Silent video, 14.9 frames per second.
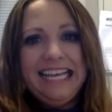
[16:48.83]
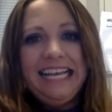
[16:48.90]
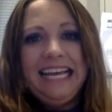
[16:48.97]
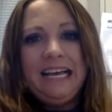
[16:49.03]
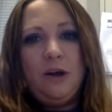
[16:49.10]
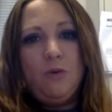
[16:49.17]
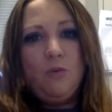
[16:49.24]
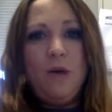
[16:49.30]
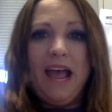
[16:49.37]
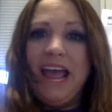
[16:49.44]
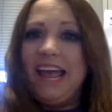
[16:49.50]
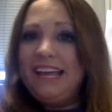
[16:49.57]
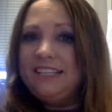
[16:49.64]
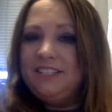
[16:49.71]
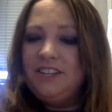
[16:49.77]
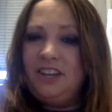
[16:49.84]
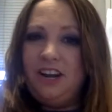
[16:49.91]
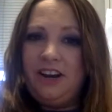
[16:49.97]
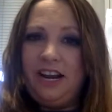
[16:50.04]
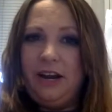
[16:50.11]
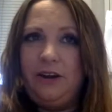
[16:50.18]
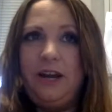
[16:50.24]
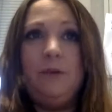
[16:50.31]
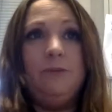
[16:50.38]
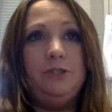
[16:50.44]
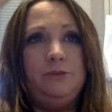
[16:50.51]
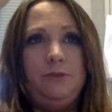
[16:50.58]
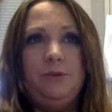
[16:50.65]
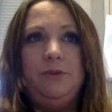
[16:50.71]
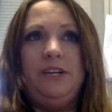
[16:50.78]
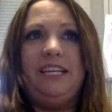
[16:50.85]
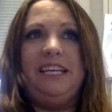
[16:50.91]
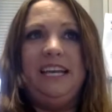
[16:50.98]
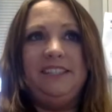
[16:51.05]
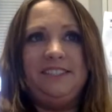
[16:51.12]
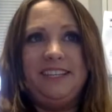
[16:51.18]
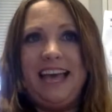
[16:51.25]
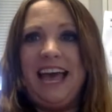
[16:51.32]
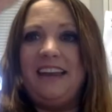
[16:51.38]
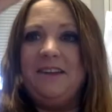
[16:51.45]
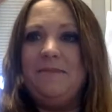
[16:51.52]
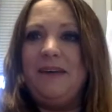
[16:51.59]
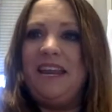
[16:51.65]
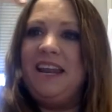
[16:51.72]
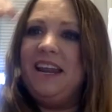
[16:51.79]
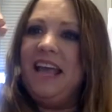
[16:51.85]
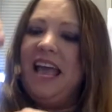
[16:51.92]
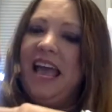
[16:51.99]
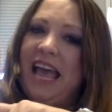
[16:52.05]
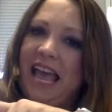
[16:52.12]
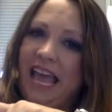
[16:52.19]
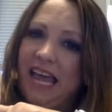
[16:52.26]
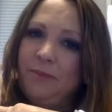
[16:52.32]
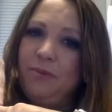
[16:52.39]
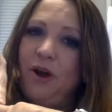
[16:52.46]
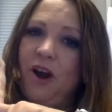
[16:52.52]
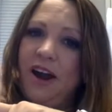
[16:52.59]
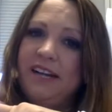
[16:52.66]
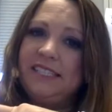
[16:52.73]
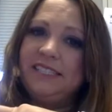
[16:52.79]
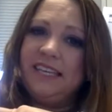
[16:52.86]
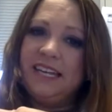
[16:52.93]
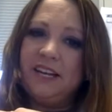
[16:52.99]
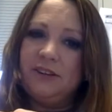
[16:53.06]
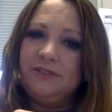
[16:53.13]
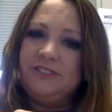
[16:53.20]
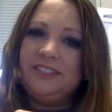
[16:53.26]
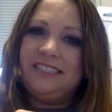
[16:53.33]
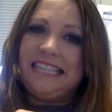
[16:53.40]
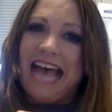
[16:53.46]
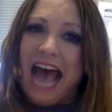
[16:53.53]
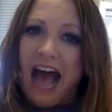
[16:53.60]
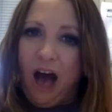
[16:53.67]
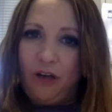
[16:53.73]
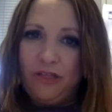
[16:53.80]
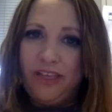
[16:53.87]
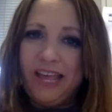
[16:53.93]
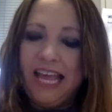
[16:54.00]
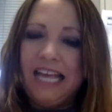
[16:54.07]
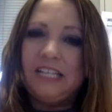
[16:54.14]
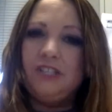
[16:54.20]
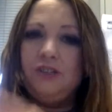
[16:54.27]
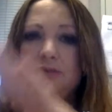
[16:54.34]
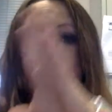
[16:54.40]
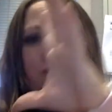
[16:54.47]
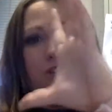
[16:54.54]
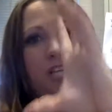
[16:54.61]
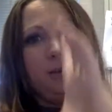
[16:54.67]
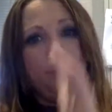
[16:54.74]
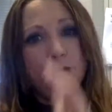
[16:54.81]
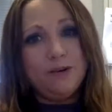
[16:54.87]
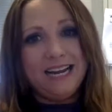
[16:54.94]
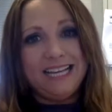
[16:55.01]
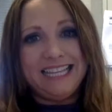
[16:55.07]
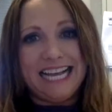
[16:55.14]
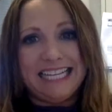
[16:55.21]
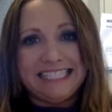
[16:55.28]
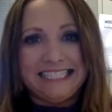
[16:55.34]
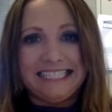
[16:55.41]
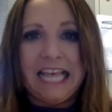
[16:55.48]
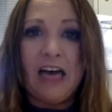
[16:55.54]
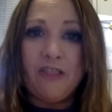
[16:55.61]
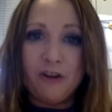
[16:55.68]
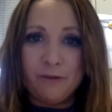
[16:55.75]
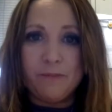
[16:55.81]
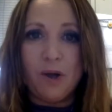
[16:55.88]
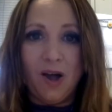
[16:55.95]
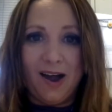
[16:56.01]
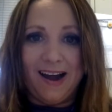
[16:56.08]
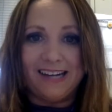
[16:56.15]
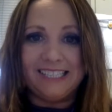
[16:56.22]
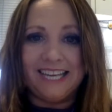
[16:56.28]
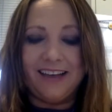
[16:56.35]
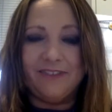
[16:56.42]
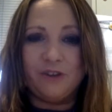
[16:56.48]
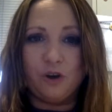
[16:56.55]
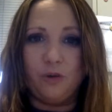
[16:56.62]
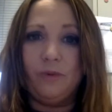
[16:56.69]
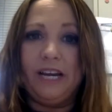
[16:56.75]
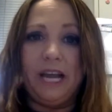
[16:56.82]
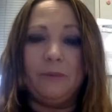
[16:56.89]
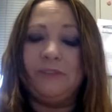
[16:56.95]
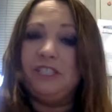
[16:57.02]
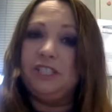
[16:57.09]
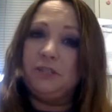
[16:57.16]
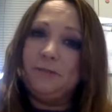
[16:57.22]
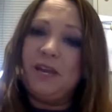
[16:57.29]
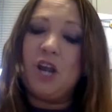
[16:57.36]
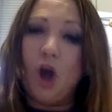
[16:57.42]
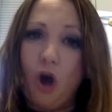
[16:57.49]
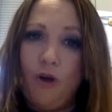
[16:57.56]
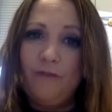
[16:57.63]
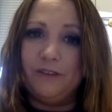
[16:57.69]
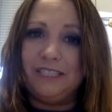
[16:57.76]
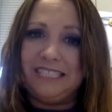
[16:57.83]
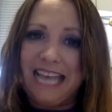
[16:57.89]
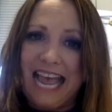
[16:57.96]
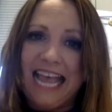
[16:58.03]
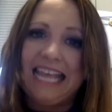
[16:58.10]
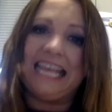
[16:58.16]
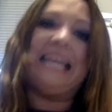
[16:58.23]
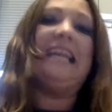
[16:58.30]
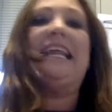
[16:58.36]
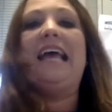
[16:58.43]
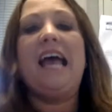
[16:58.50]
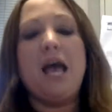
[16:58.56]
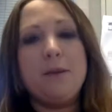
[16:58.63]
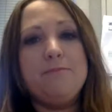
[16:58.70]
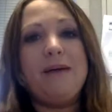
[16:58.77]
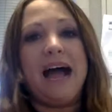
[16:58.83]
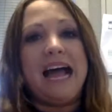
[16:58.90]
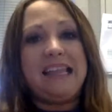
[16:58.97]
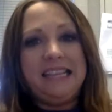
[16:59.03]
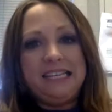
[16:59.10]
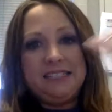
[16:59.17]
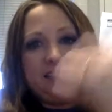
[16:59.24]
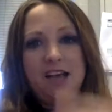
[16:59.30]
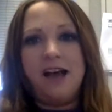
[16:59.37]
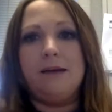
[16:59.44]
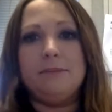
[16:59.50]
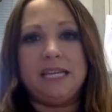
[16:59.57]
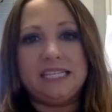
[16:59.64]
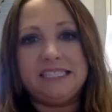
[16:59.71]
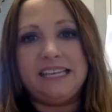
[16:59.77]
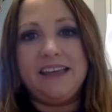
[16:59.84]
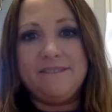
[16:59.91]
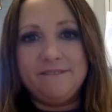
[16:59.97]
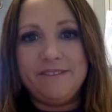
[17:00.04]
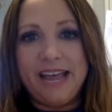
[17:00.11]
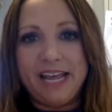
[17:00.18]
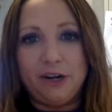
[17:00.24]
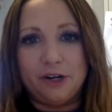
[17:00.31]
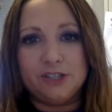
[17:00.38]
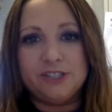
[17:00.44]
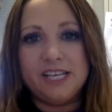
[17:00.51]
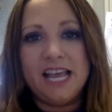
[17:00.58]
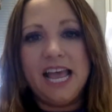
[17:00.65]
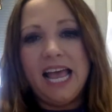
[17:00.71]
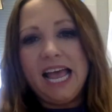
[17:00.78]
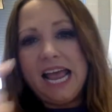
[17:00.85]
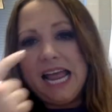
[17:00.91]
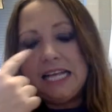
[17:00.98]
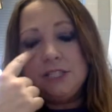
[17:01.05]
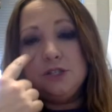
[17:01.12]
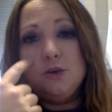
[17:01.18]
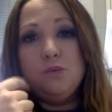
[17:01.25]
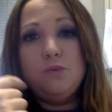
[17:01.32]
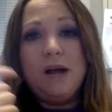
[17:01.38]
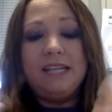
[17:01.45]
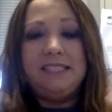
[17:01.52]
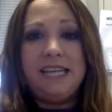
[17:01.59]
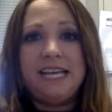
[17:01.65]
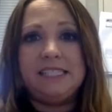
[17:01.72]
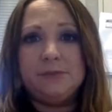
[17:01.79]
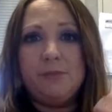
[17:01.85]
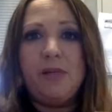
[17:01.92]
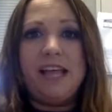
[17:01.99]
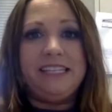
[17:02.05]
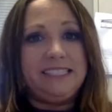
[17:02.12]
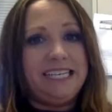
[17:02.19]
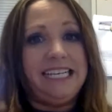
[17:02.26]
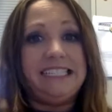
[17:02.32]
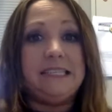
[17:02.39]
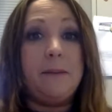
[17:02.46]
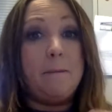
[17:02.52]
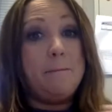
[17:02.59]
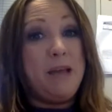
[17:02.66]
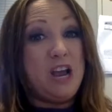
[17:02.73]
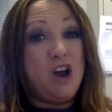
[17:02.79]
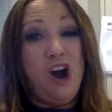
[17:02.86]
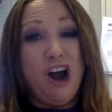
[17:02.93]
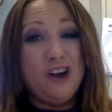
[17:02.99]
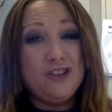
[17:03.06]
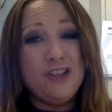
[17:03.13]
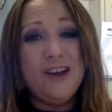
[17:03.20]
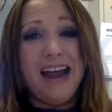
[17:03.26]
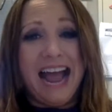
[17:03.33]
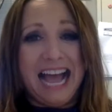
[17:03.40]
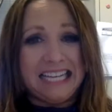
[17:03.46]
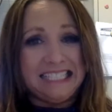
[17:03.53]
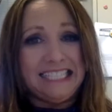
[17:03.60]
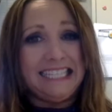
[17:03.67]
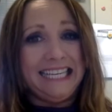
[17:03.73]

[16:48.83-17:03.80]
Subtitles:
way into their area, which we will get to that in a minute. And part is going to go south to liberate that southern part of Korea, which has been overtaken by these communist invaders. And so what takes place is MacArthur actually